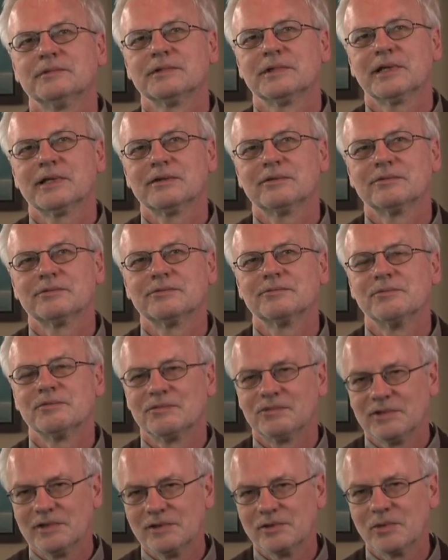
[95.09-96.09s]
kind of
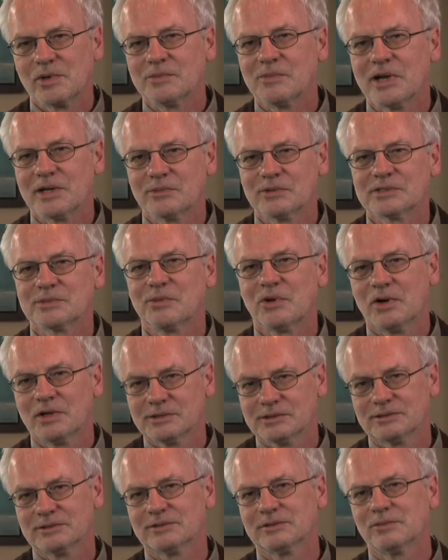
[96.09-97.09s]
feel what my
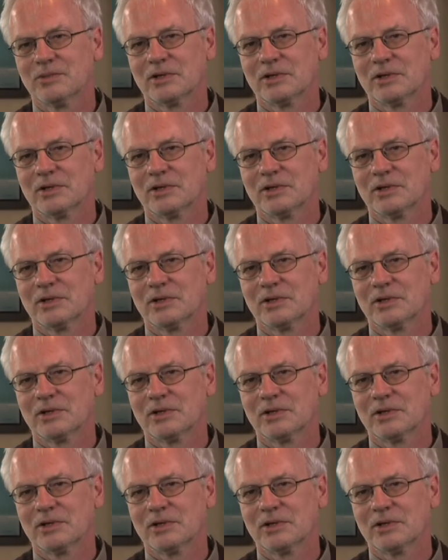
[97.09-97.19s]
response to the